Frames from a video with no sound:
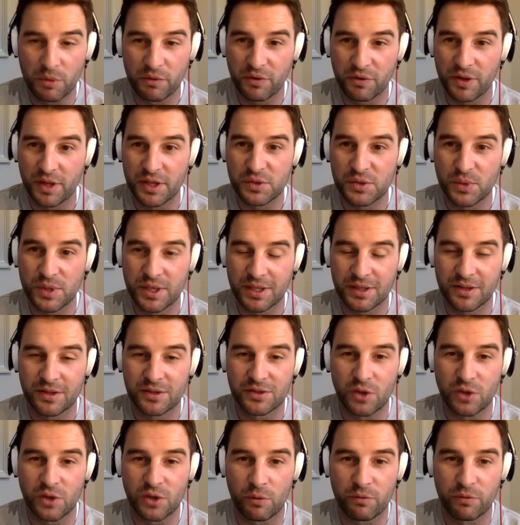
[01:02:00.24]
for this week in the
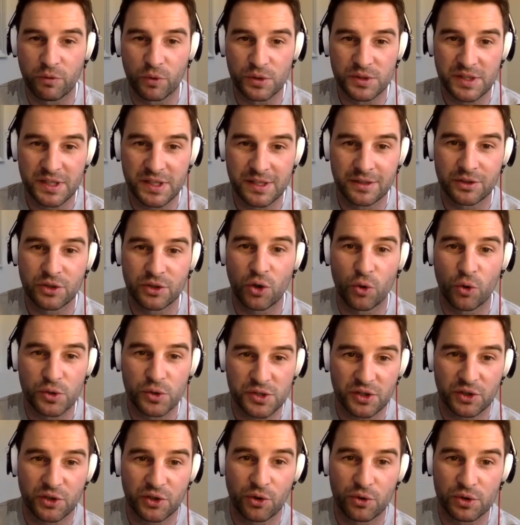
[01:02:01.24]
top 14, coast
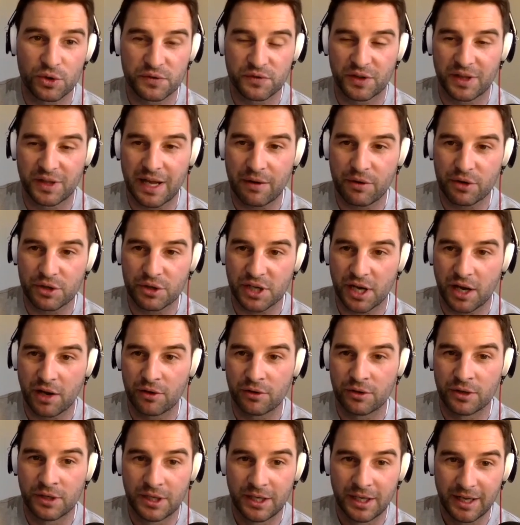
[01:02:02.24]
to coast for La
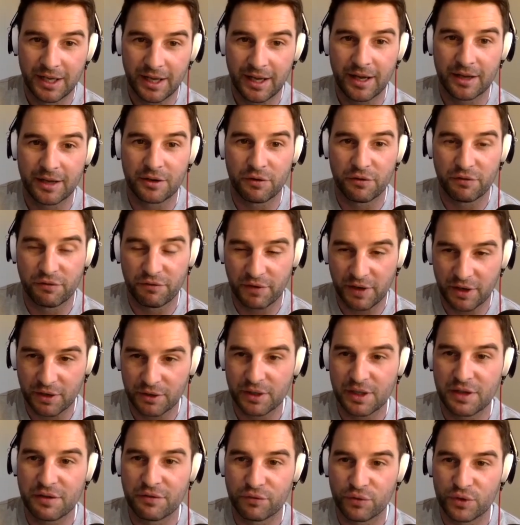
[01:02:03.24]
Rochelle, and a
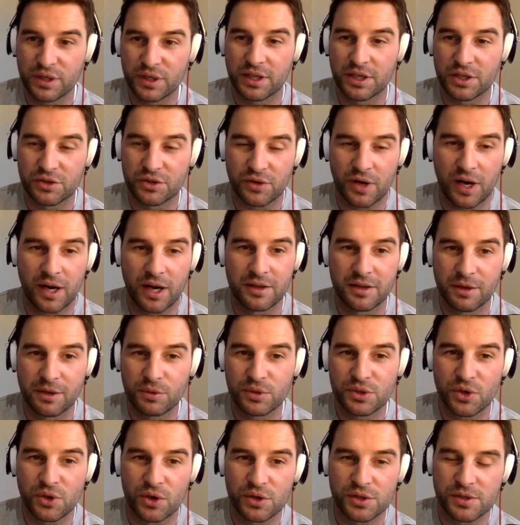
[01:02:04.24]
fairly freakish try. It
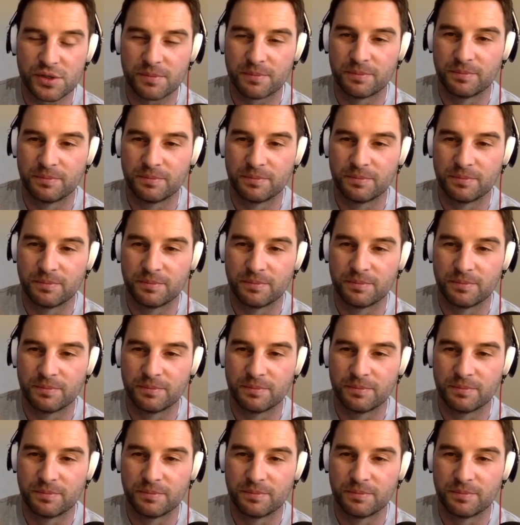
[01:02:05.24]
was awesome.